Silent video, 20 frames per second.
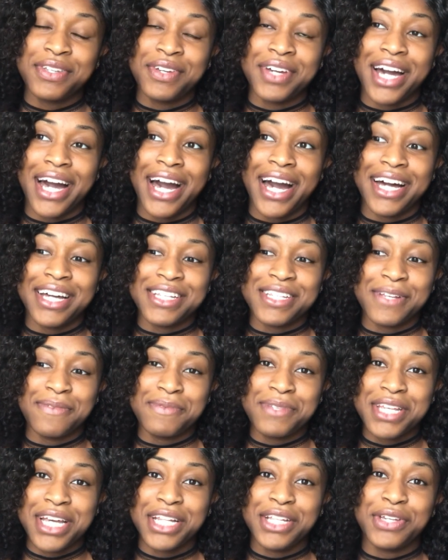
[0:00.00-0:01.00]
You guys,
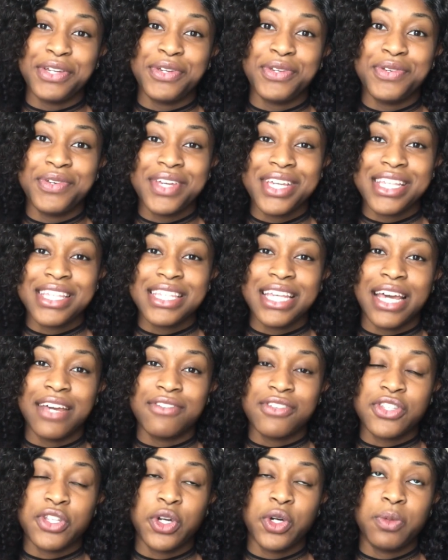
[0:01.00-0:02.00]
I'm telling you, you can
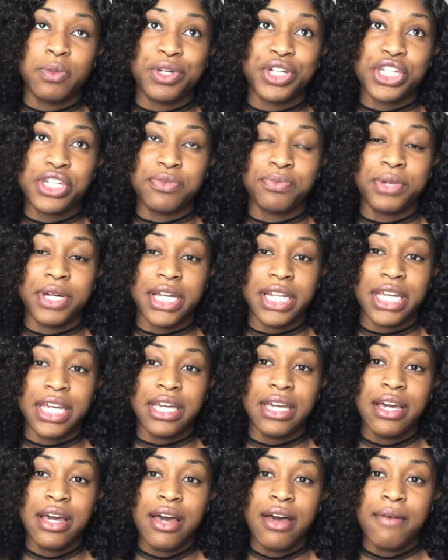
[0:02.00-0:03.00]
save so much
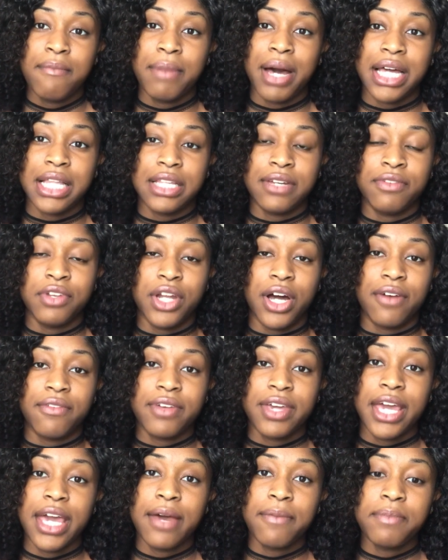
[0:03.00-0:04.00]
money by living
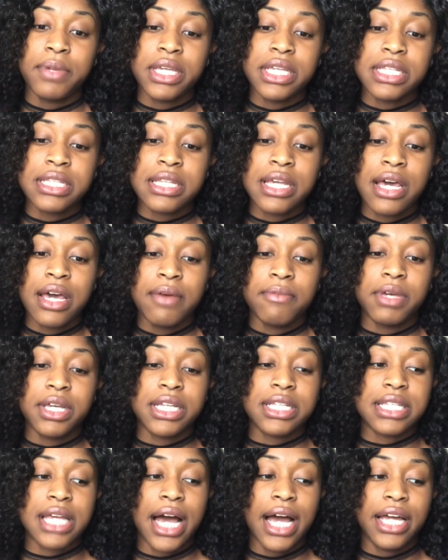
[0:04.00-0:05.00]
off campus,
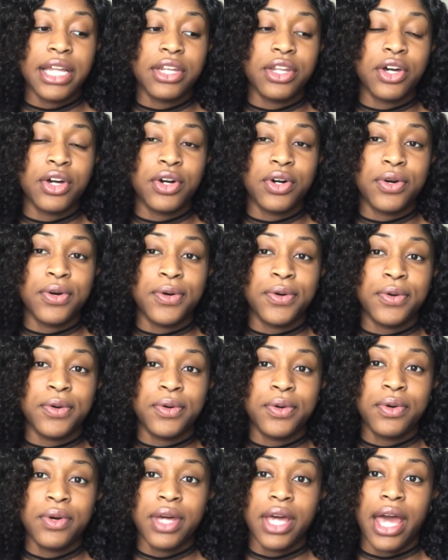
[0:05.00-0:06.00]
because I
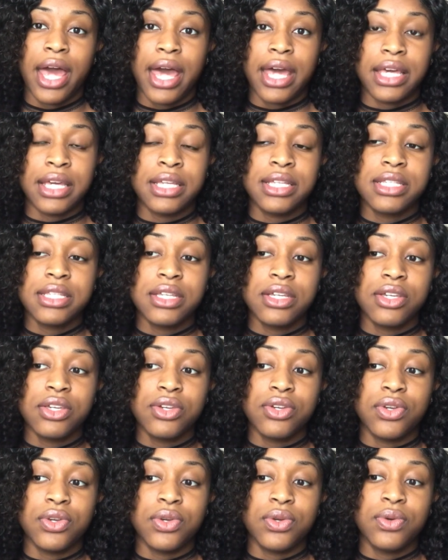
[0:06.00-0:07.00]
know at
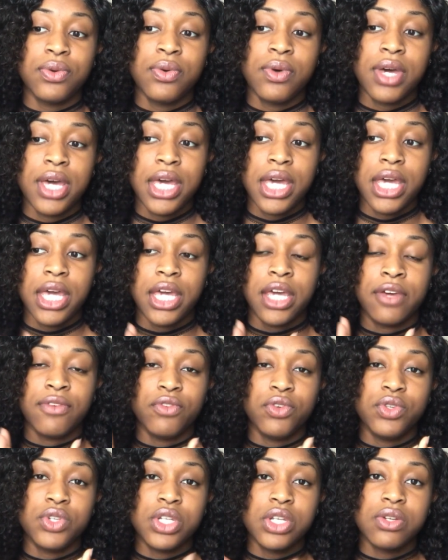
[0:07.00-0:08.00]
ECU,
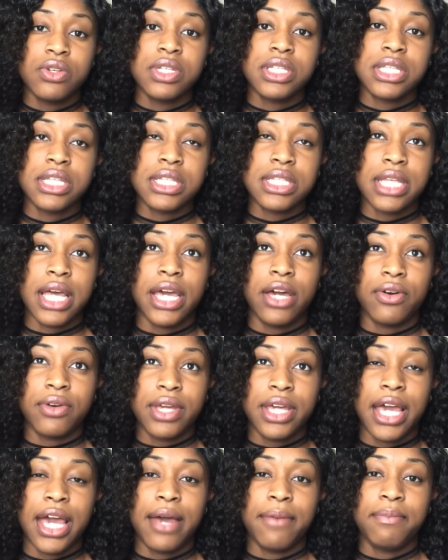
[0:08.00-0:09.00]
if you choose to stay
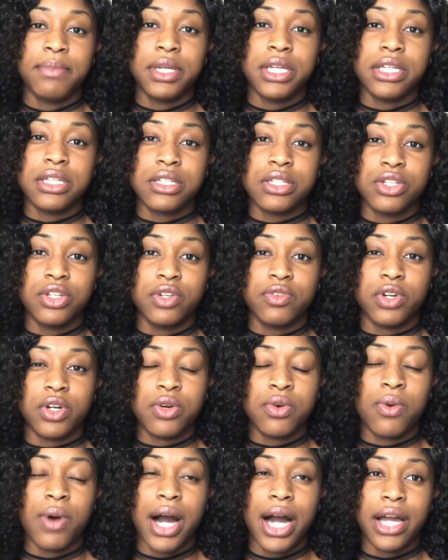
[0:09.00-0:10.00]
on campus, you're
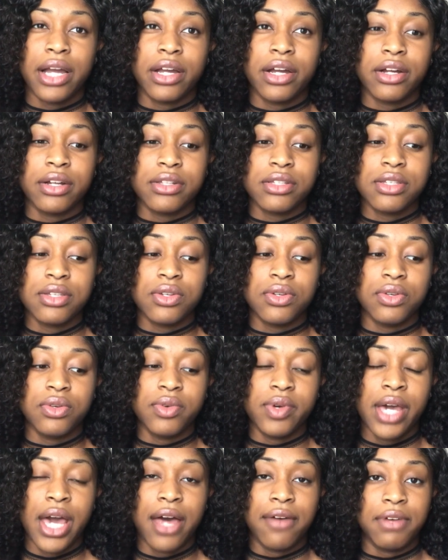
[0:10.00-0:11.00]
required
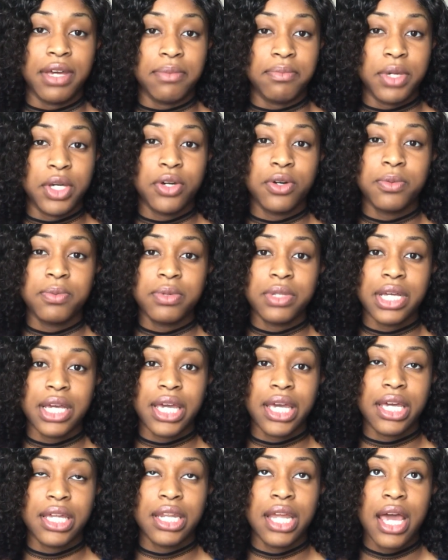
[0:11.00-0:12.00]
to have a meal
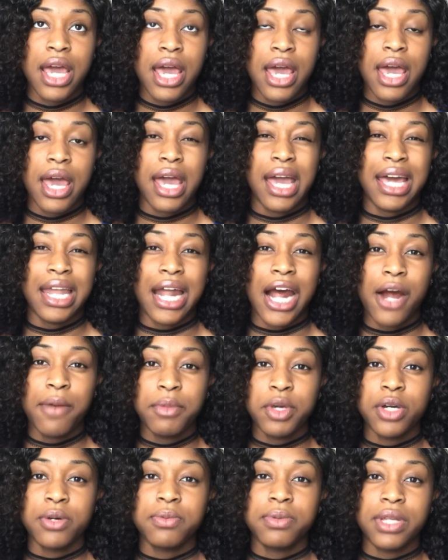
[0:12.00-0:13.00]
plan, and our
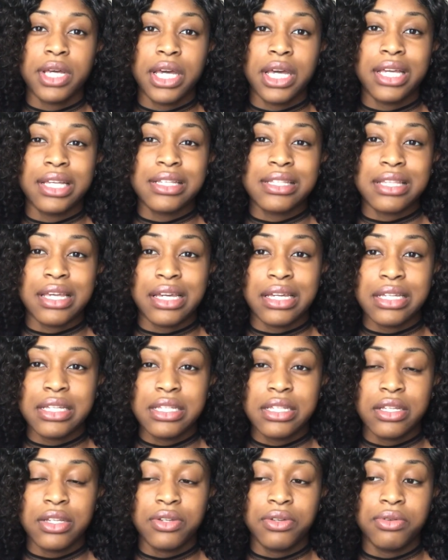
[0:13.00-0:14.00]
meal plans at
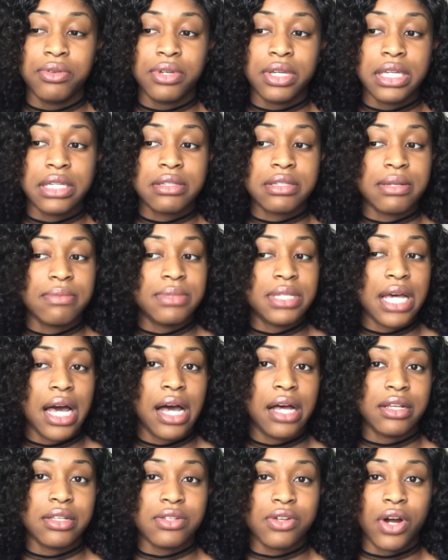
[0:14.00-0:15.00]
ECU
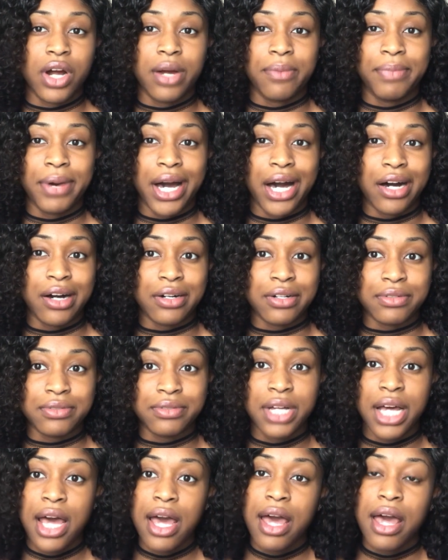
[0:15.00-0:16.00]
sometimes are
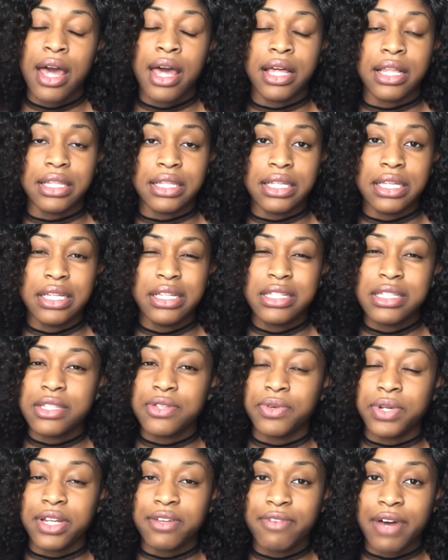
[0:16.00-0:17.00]
about at least
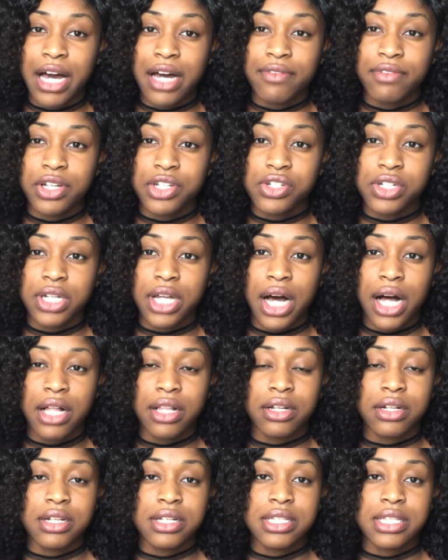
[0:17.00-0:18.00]

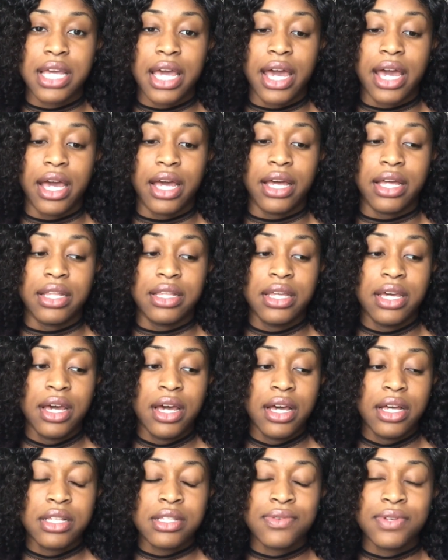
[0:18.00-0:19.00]
$2,500, and
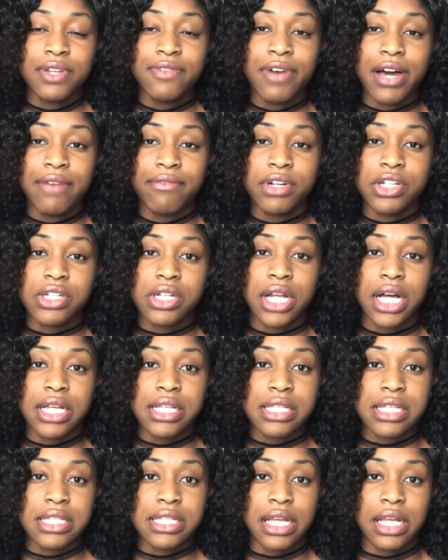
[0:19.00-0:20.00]

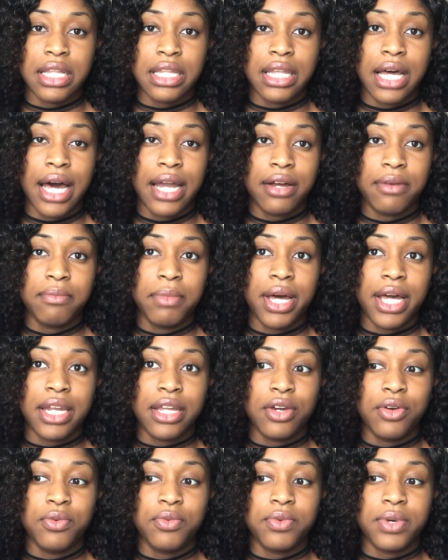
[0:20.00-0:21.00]
$2,500 is a lot of
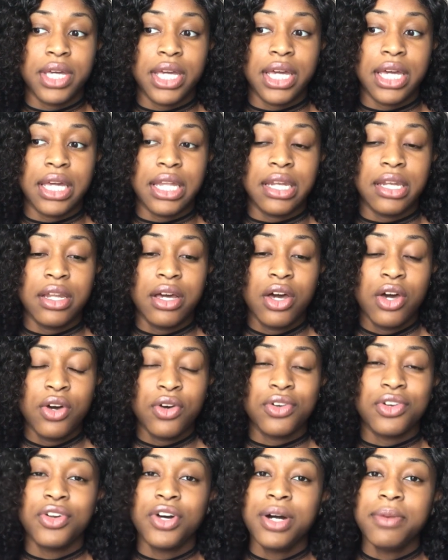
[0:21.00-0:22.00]
money when
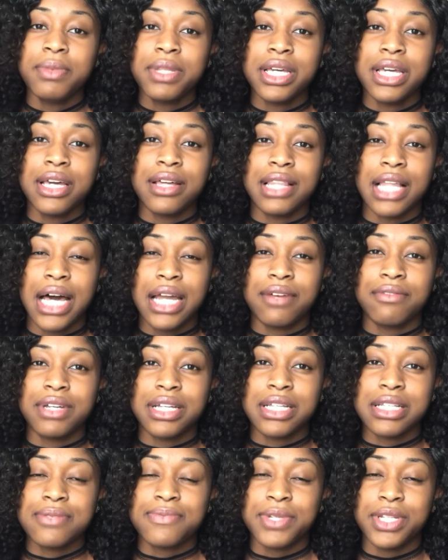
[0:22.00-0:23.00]
normally a lot of
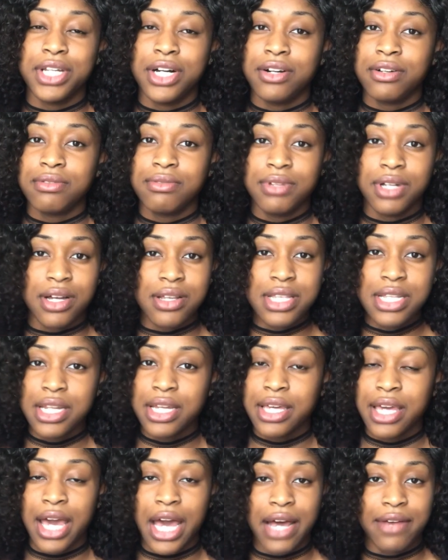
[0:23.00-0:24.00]
us, we don't go to
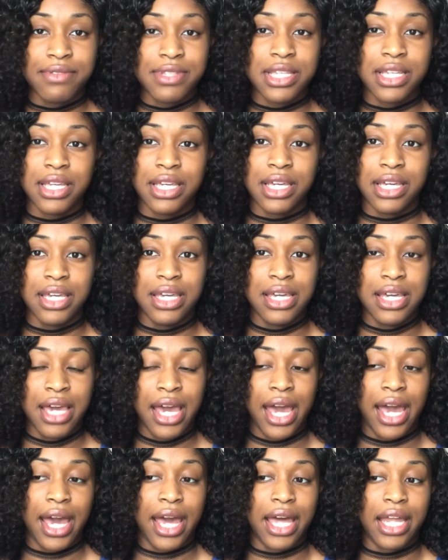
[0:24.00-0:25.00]
the caf to eat,
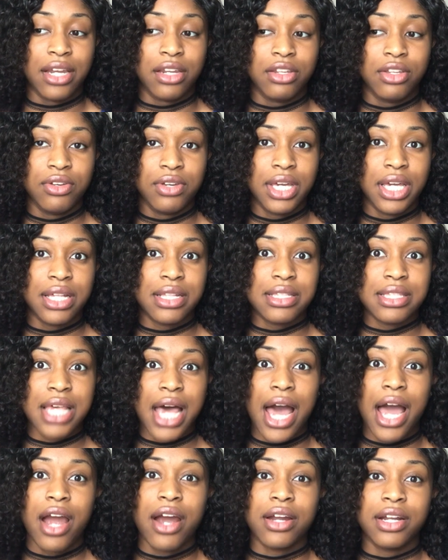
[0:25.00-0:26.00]
and you get
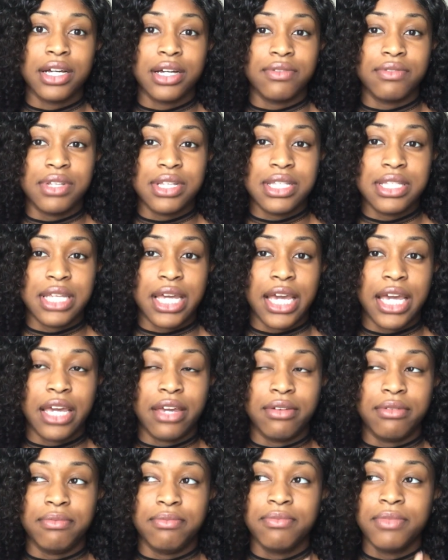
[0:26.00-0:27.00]
tired of the
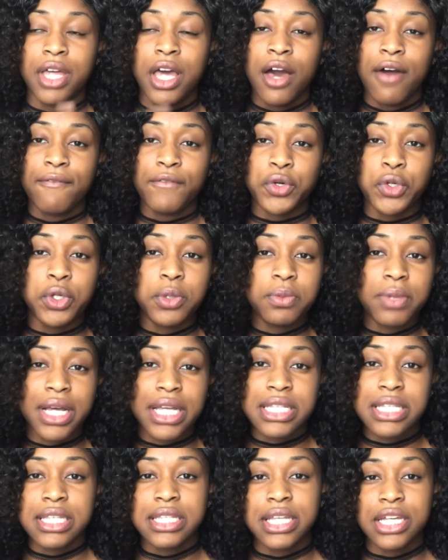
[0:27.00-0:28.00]
same food
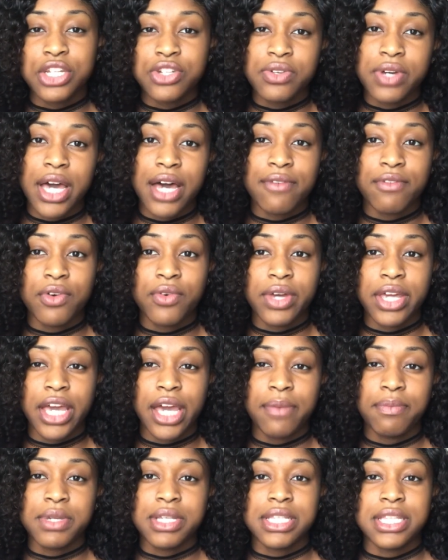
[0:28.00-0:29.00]
places that you have on
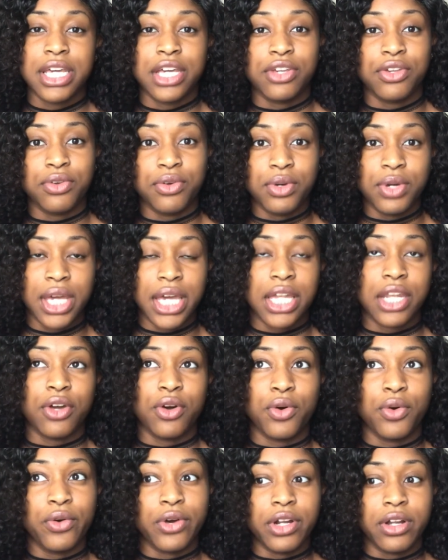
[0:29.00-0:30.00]
campus and you end
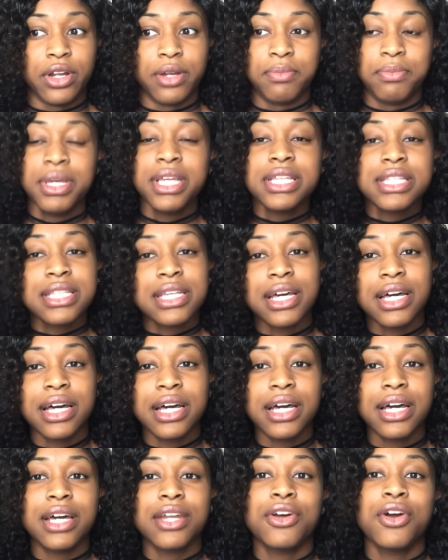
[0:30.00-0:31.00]
up ordering Pizza
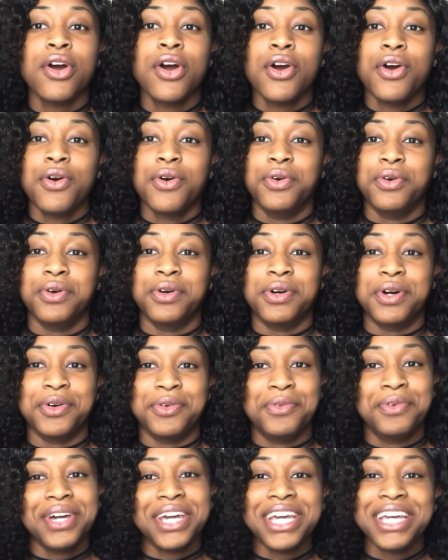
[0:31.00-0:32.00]
Hut or
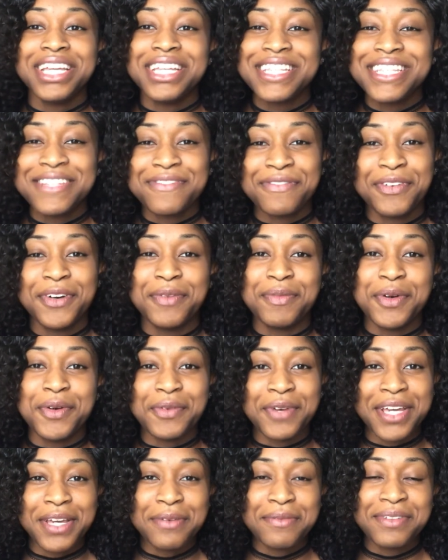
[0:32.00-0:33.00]
wings from a
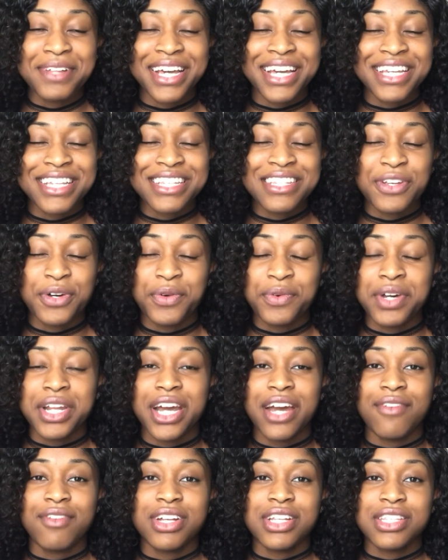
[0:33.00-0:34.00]
wing place or
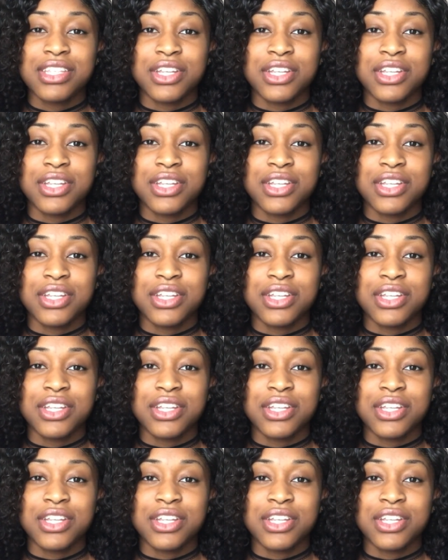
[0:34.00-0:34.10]
whatever.